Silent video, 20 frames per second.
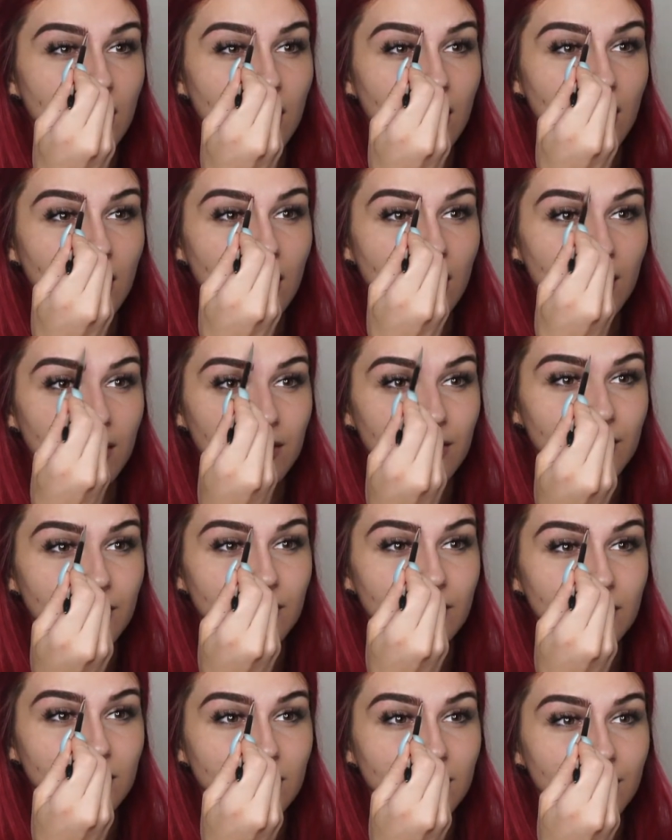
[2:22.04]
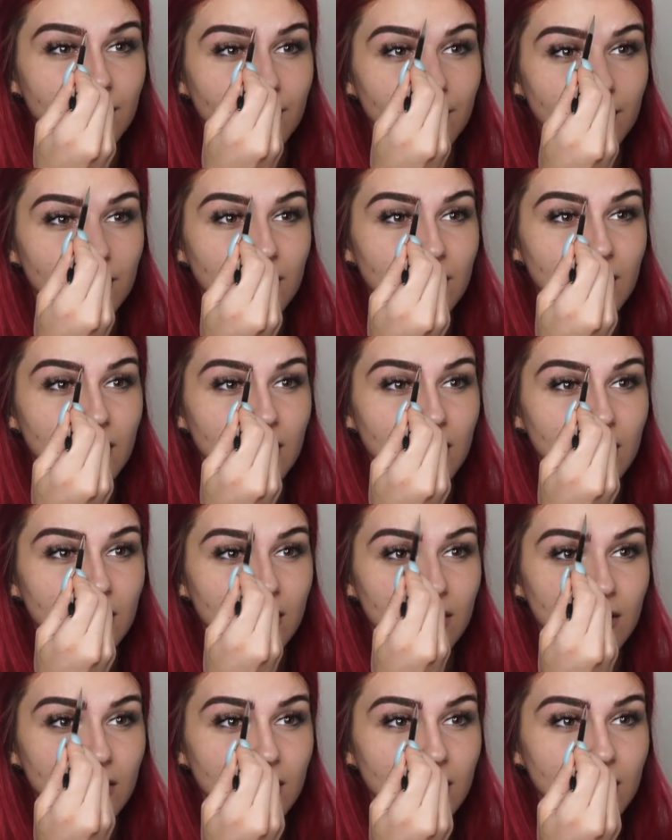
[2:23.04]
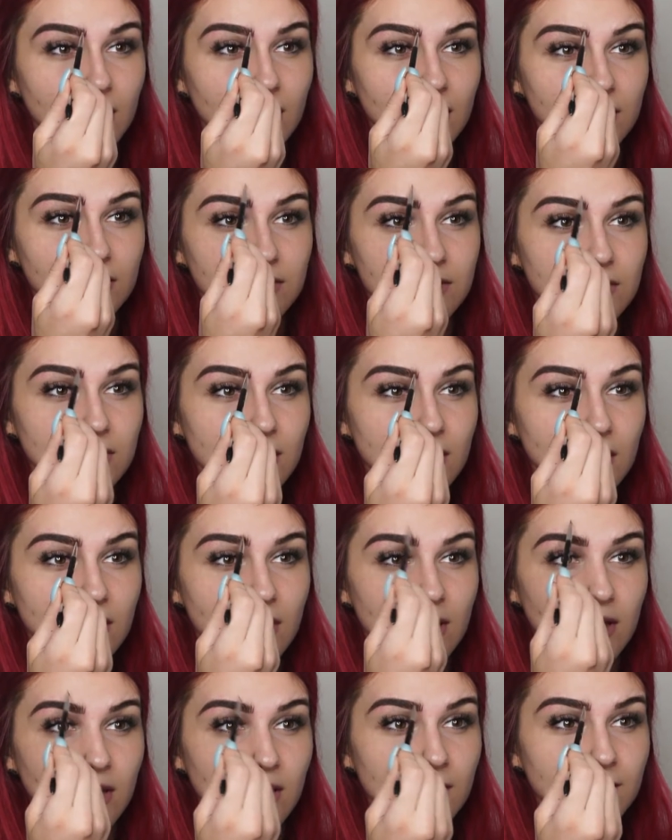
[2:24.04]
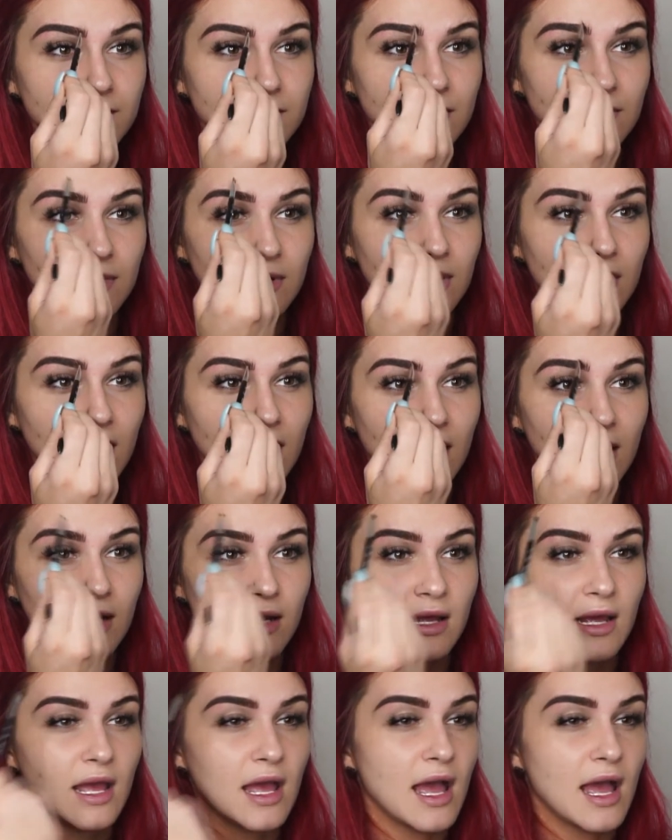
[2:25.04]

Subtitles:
And you're literally just going to keep doing that.